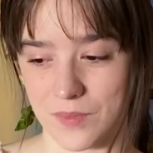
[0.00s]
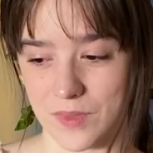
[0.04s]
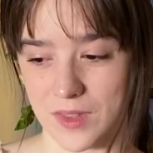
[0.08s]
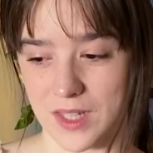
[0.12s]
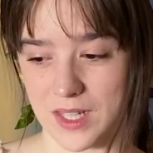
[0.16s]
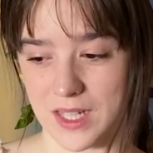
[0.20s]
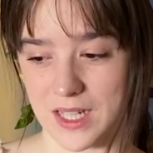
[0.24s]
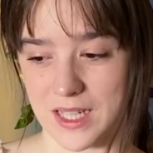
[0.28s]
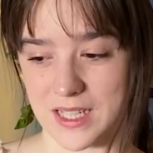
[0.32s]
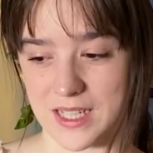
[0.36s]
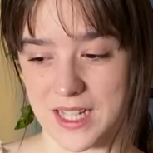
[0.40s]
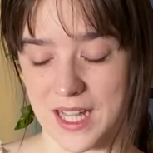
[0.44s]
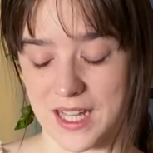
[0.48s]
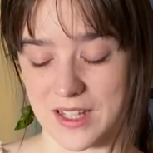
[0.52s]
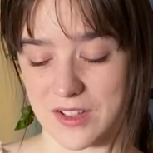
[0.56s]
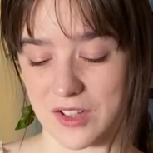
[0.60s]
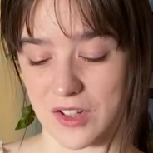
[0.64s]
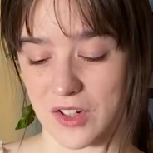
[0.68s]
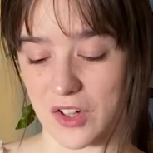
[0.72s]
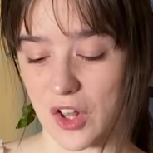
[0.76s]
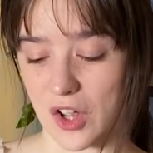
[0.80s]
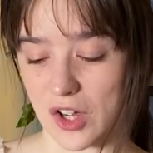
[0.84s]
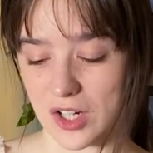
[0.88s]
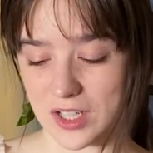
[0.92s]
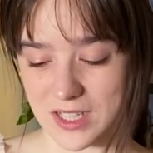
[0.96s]
It takes a
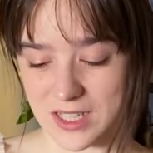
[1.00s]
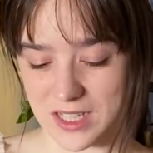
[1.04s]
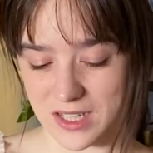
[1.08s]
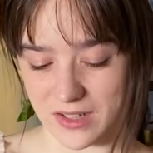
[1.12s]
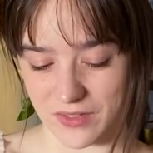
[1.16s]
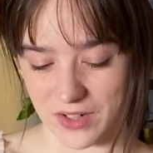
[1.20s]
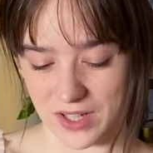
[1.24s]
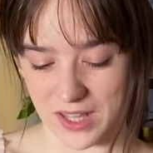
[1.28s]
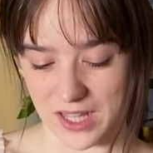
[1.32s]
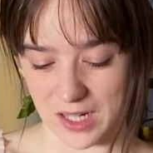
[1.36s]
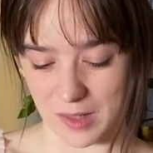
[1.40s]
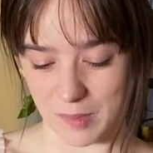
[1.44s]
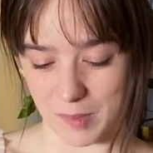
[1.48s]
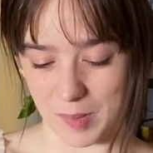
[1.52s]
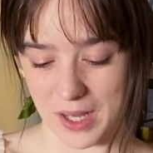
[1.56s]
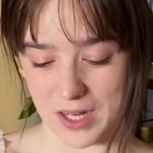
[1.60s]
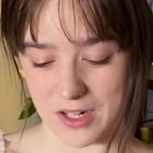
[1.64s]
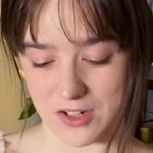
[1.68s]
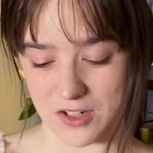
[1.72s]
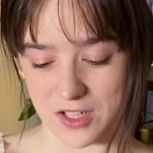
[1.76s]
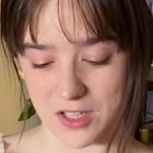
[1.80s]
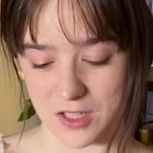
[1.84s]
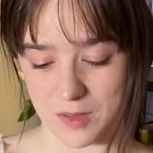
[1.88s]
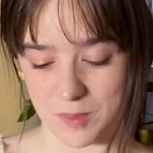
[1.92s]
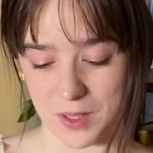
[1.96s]
lot of, I think,
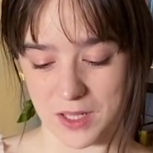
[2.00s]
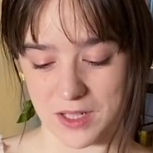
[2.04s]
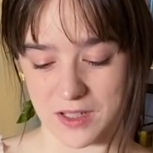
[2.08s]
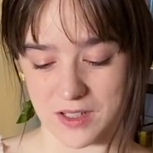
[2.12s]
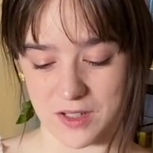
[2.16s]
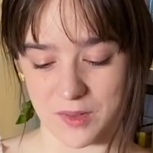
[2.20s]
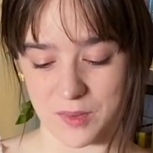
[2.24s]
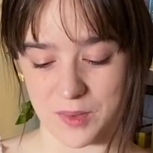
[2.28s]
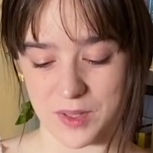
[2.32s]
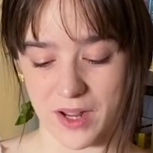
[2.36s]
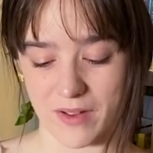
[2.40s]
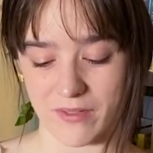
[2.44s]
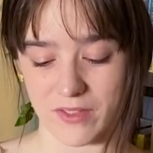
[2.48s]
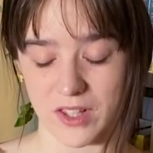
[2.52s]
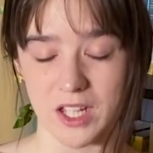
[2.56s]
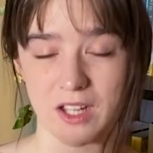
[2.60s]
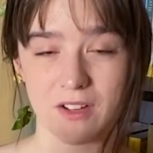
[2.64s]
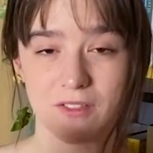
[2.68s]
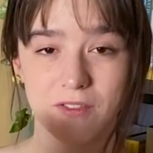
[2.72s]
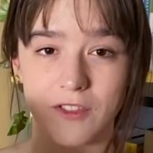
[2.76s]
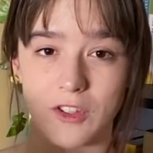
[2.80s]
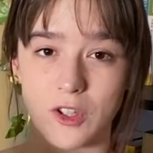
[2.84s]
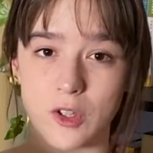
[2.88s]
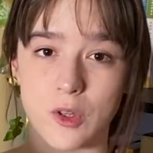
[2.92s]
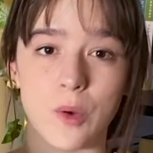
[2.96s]
patience, because there were definitely a
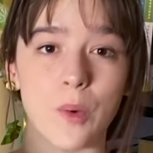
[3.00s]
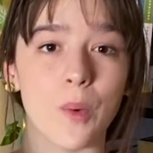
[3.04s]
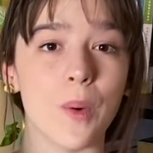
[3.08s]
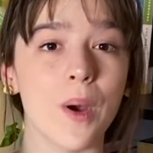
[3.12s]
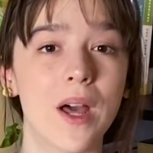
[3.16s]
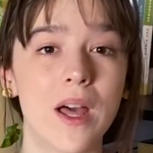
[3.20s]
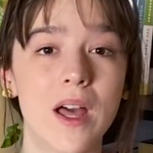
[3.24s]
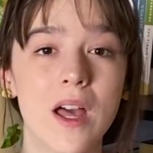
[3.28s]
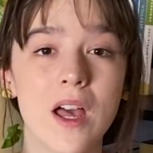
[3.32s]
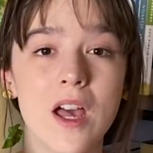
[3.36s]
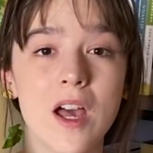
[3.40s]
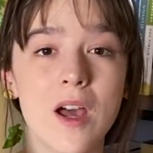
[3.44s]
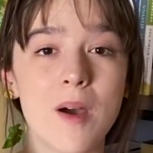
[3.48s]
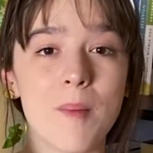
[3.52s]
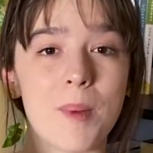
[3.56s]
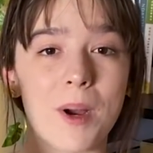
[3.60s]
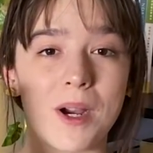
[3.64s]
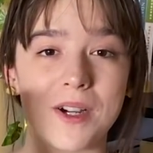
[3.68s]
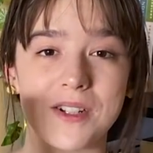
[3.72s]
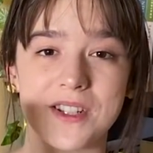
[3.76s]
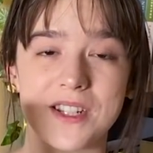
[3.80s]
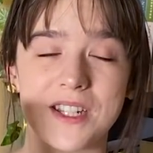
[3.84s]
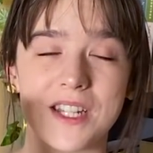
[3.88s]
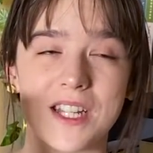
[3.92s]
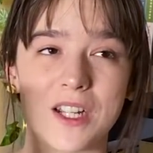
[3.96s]
few
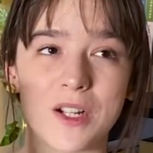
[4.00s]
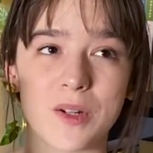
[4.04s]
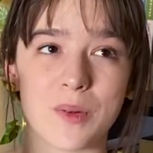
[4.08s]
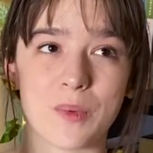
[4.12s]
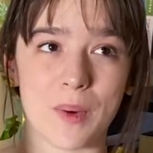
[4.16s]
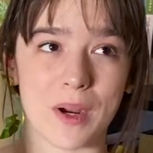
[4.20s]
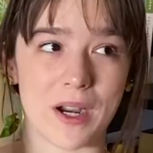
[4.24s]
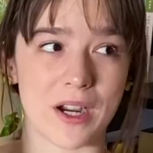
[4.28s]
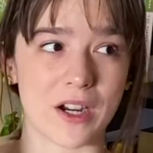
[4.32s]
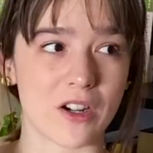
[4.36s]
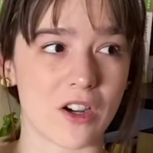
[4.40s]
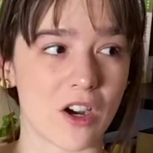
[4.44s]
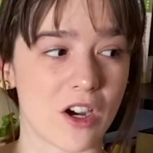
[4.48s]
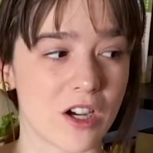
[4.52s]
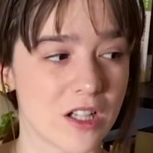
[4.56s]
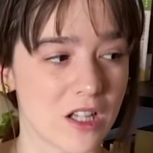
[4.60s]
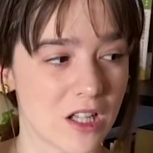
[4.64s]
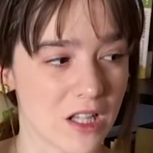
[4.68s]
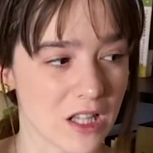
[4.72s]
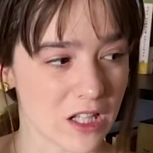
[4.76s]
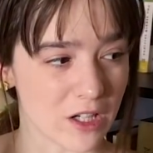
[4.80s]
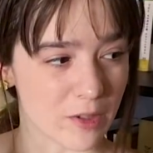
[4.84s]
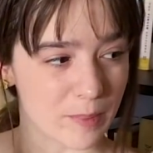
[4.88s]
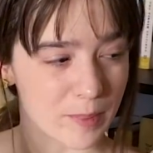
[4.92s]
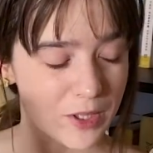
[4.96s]
parts in here where it got a
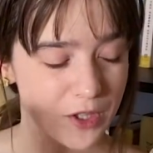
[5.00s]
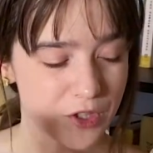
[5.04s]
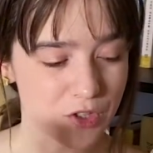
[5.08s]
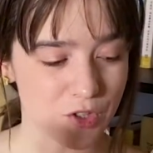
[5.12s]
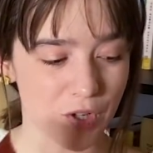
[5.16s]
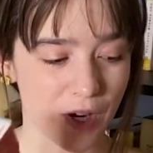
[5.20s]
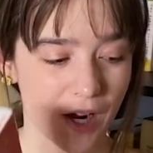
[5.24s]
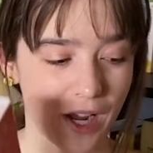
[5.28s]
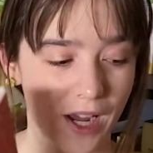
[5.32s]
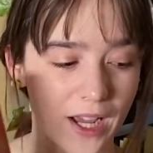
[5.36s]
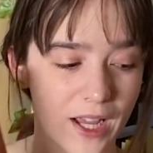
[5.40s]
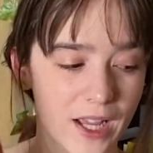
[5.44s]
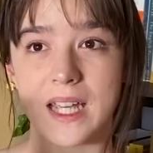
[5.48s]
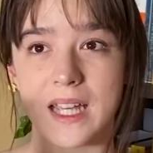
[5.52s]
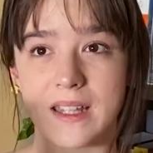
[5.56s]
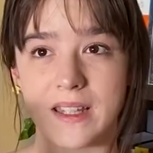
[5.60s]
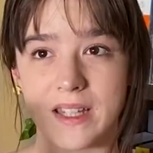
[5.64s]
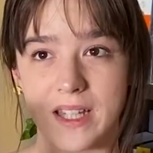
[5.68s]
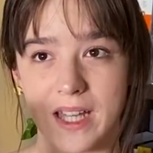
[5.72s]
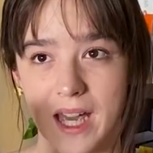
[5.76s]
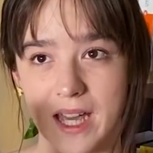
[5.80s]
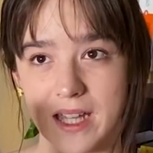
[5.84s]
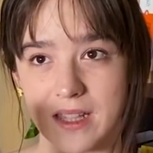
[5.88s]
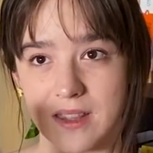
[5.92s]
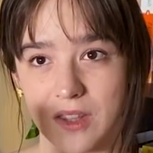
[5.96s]
little bit dry. In the
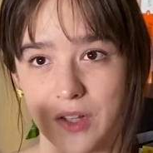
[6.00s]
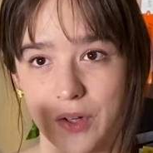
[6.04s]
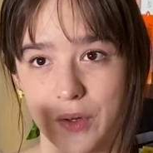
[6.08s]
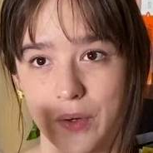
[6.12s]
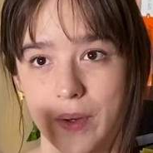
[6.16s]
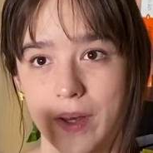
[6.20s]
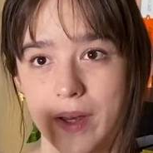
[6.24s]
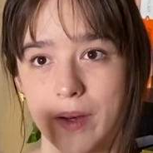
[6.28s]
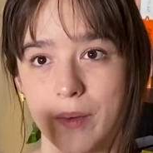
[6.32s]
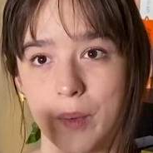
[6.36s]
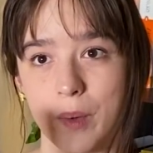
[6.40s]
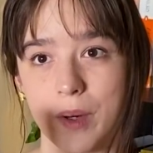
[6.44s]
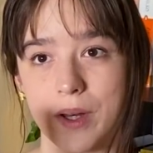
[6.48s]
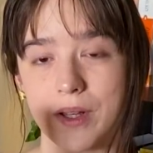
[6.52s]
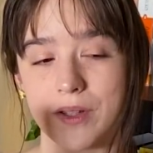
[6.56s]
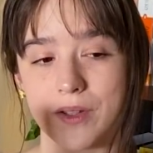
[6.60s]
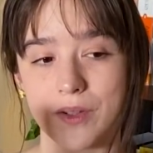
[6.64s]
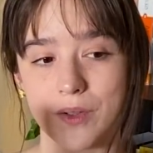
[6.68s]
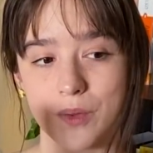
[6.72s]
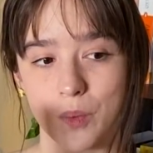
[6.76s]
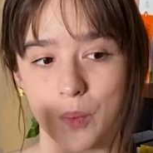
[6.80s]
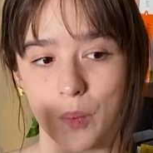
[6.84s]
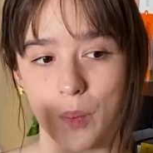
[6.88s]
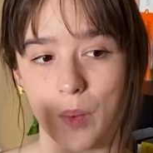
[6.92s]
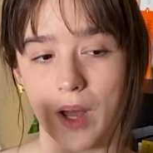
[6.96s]
end, though, it
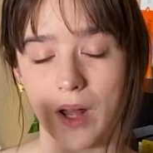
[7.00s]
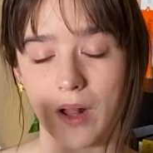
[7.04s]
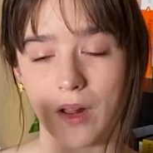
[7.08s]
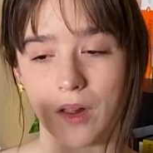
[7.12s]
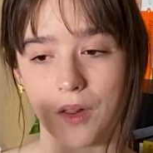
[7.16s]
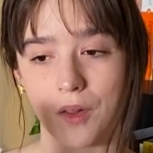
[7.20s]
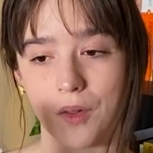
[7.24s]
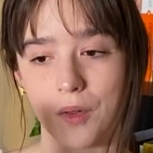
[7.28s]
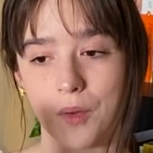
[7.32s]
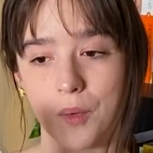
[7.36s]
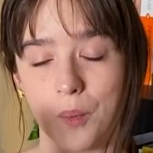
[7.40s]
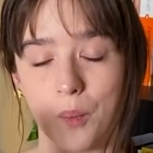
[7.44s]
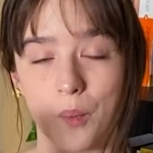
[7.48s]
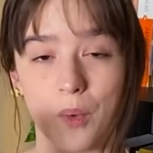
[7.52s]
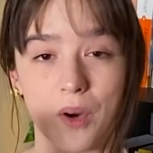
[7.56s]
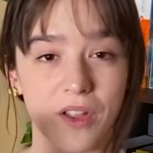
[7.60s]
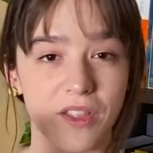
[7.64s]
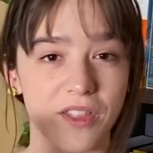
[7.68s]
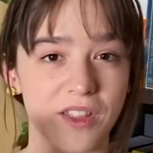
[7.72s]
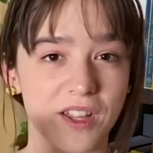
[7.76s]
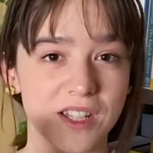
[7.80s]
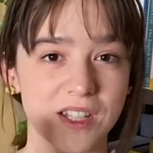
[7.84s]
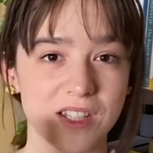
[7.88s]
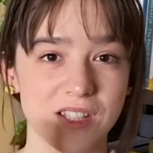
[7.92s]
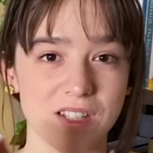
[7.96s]
was well worth
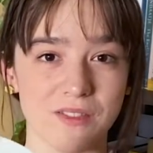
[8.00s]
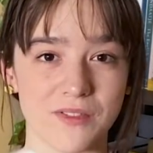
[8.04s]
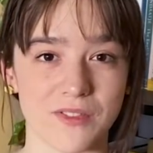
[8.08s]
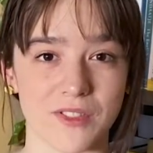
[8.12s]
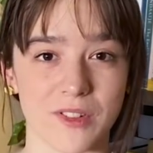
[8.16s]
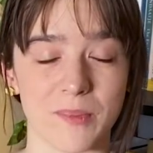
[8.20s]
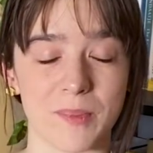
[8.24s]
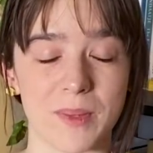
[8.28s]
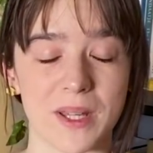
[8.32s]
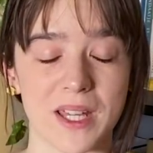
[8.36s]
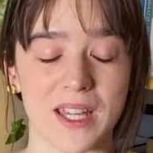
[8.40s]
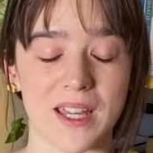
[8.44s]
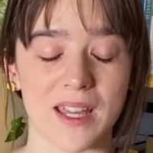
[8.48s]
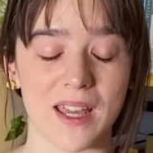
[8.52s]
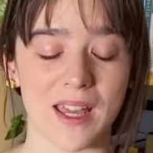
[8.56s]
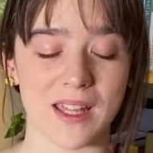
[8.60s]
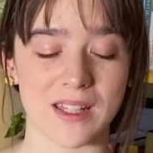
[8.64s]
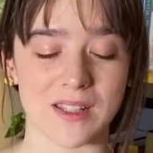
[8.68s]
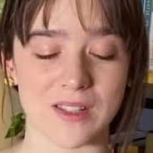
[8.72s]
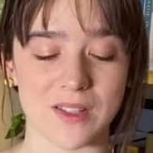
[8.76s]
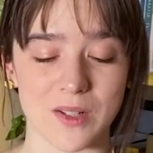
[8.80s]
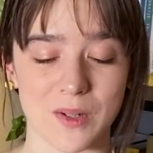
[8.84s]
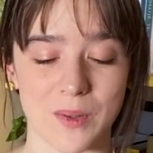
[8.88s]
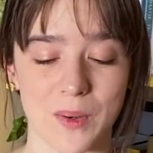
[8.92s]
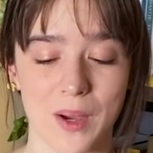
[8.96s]
it for me, and
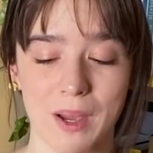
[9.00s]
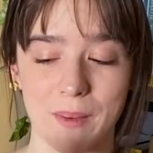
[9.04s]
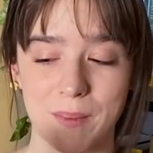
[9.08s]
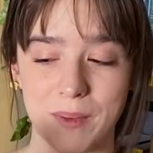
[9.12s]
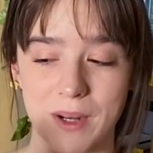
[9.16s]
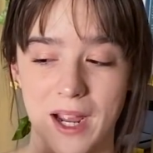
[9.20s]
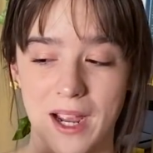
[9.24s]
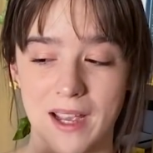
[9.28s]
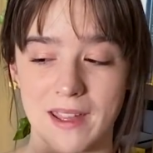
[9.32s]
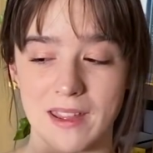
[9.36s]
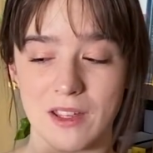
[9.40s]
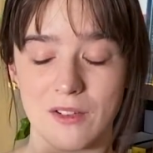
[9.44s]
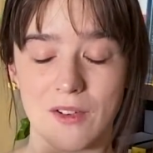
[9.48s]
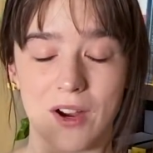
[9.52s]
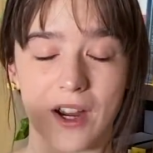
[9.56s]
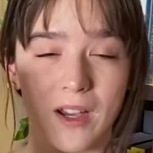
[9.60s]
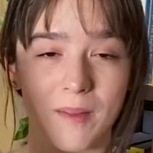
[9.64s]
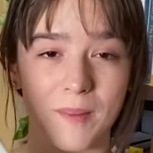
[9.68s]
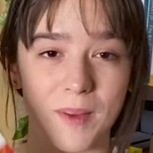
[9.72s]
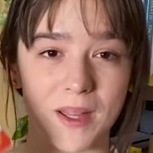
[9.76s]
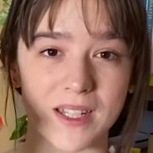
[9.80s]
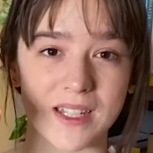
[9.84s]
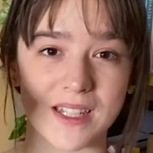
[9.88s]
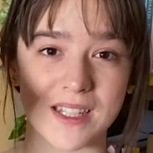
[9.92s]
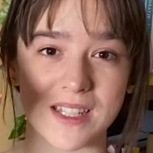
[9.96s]
so I would highly
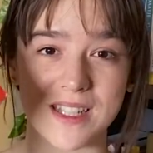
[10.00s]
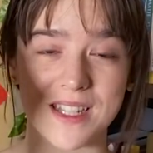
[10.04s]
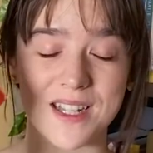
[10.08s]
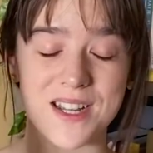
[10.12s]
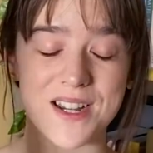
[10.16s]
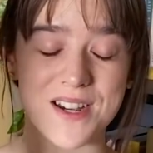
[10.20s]
recommend